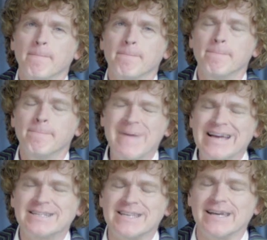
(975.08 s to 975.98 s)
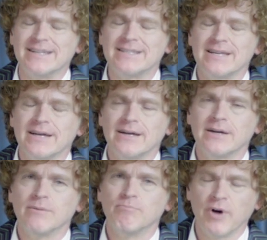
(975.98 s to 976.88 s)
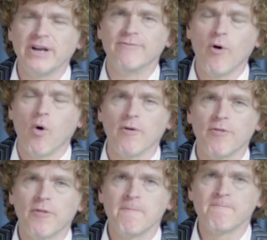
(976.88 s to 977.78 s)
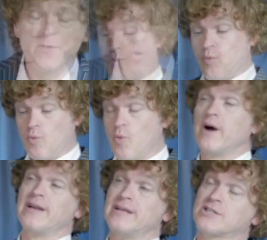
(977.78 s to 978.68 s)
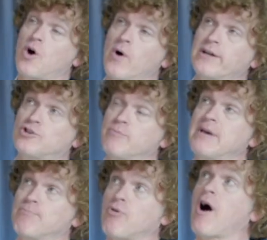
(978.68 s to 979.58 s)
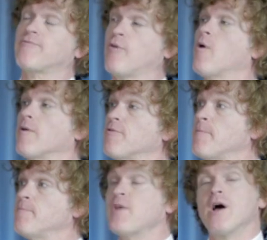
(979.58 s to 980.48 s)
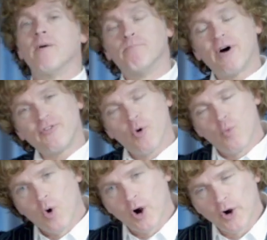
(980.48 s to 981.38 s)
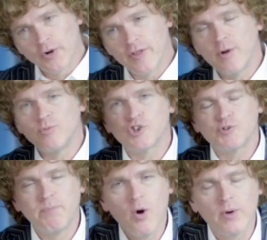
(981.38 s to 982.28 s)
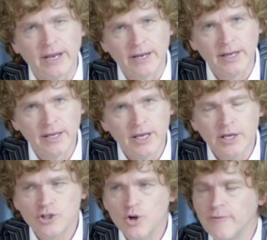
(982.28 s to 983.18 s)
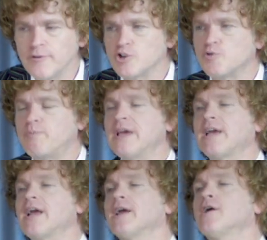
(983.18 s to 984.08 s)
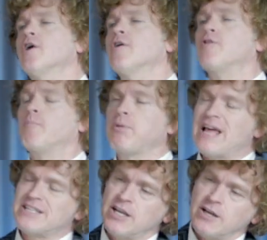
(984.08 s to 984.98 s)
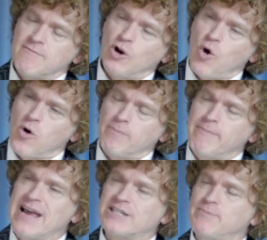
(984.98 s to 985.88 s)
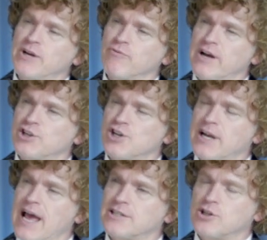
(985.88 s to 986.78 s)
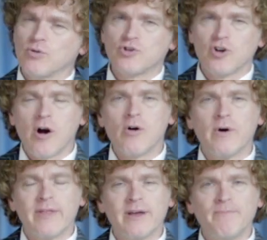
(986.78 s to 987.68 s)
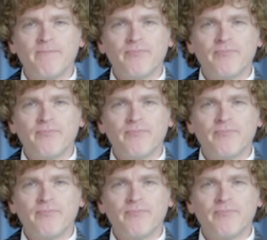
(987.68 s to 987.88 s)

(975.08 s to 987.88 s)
makes it bring forth what is going to be brought forth but the word that was spoken so if you're speaking the blessing of the Lord makes me rich and adds no sorrow with it